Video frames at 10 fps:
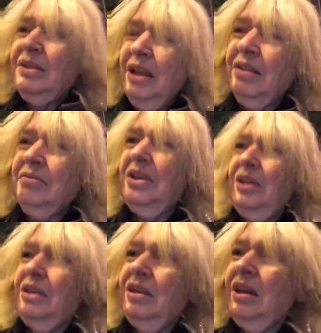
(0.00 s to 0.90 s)
Tel
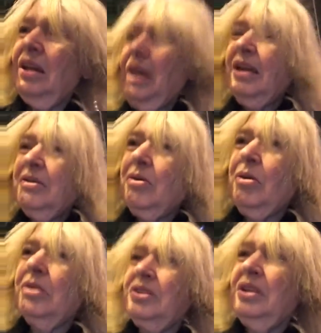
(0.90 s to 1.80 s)
Aviv, and of
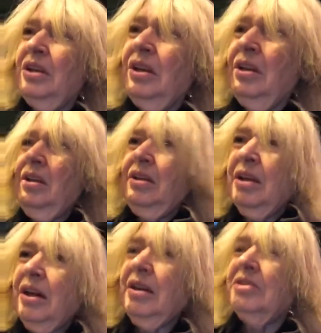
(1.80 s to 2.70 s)
course,
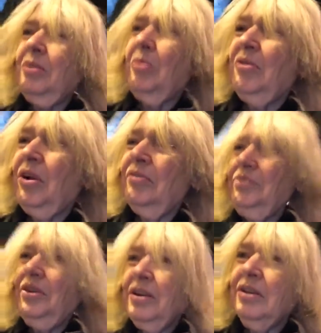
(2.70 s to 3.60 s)
uh, Sum of All
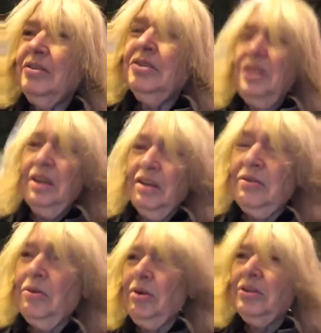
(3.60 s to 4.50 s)
Fears, and
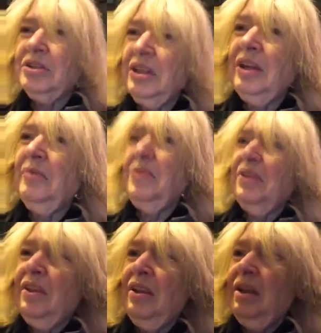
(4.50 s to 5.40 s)
of course,
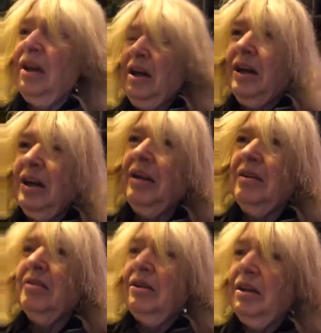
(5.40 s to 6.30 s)

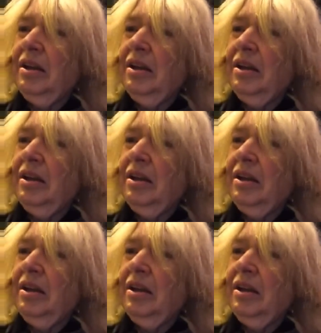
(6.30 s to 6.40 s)
uh,